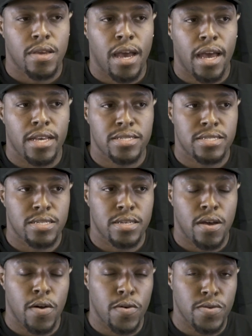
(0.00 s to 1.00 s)

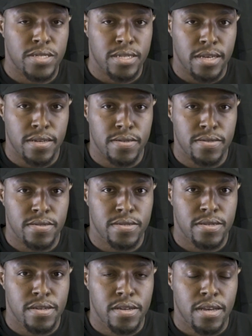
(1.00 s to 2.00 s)
actually wholesale,
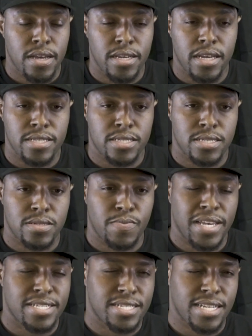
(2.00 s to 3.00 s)
and that's just
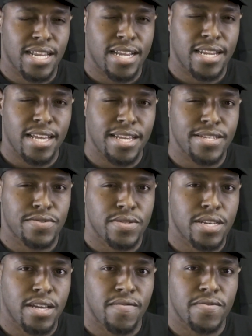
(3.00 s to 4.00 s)
basically like the entry
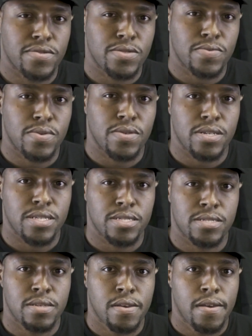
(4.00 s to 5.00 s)
level
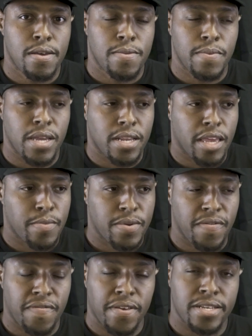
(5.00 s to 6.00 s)
towards being able
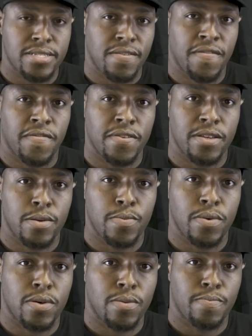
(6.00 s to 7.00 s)
to fix and flip
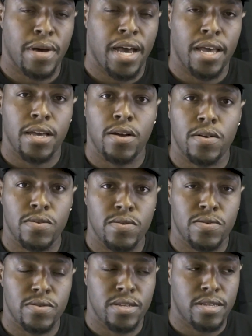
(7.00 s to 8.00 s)
or buy and
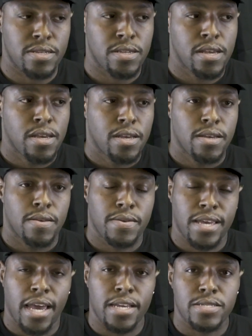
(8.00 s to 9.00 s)
hold and
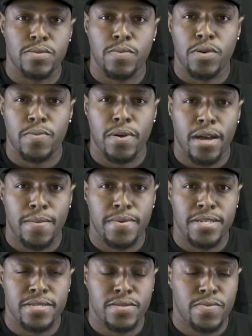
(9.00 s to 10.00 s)
gain some more
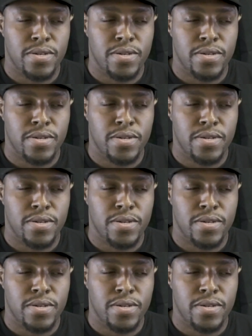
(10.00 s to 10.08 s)
properties or